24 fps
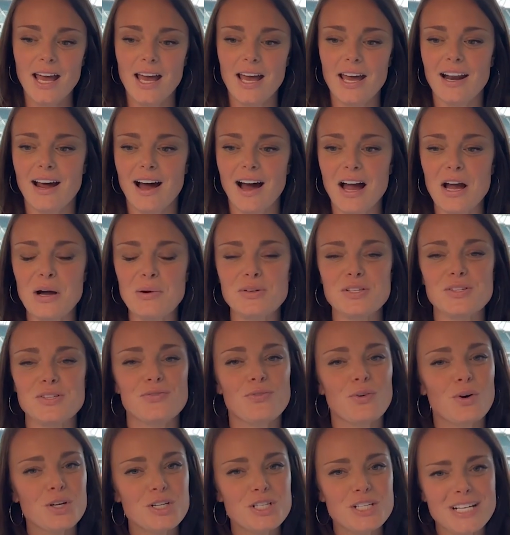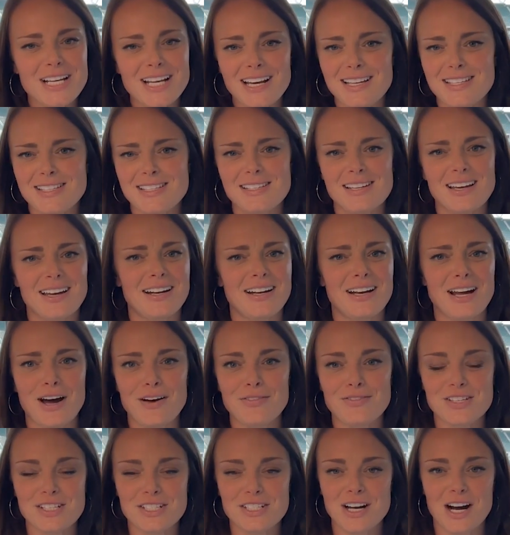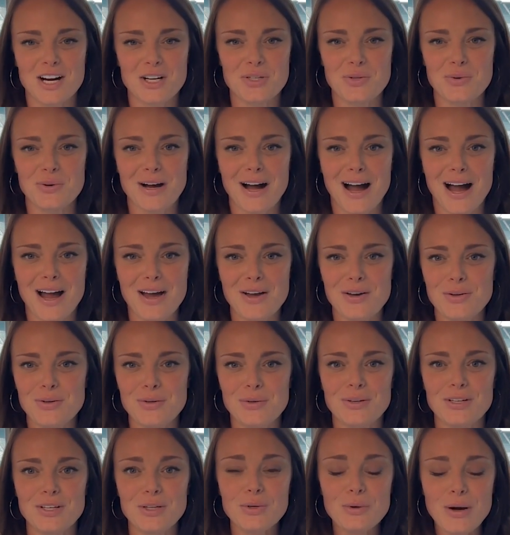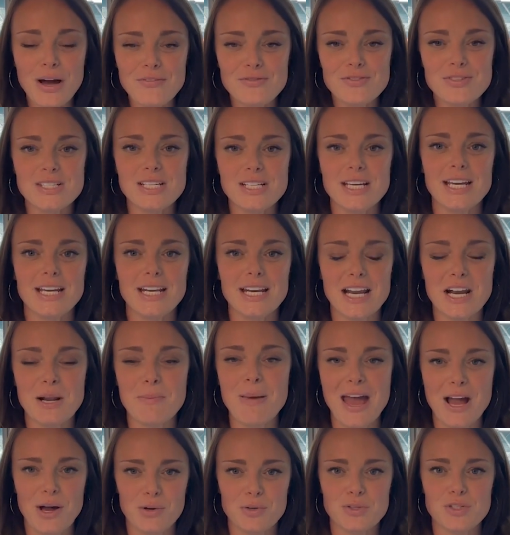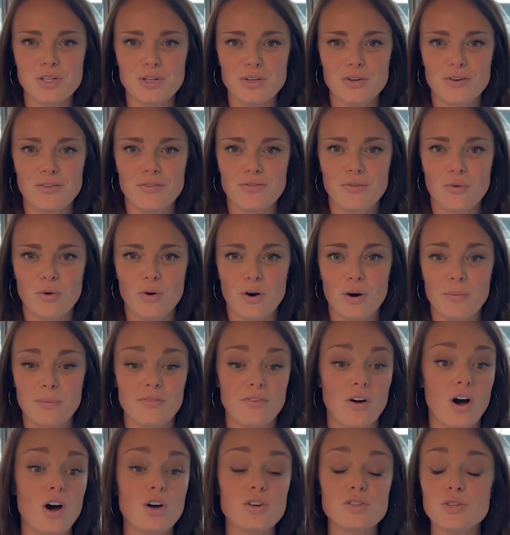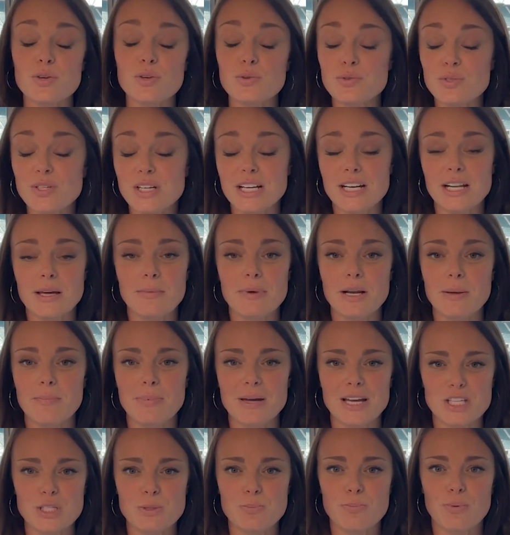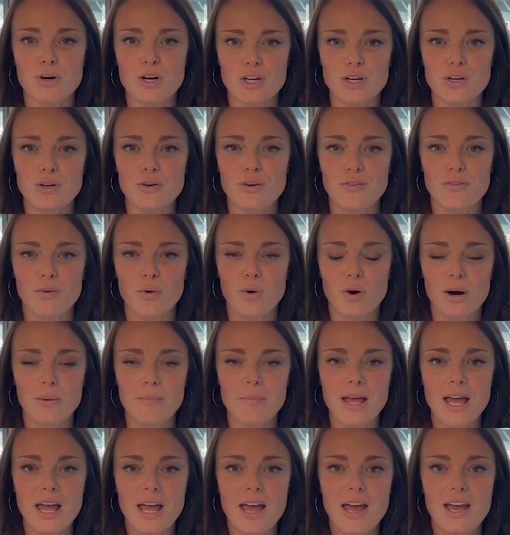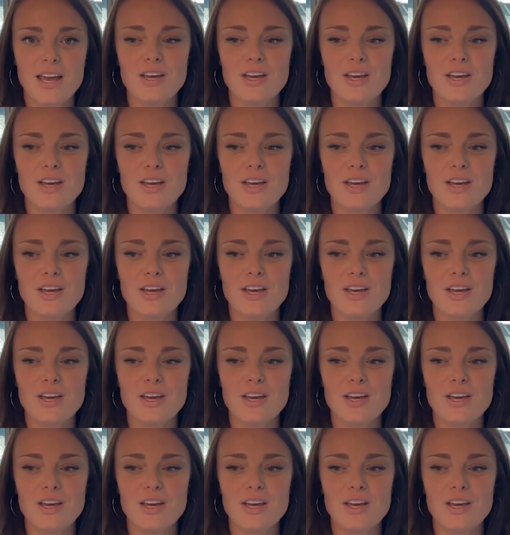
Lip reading: And I was fortunate enough to talk to a guy who you have seen in a Bengals uniform. You've also seen him in a Pittsburgh uniform.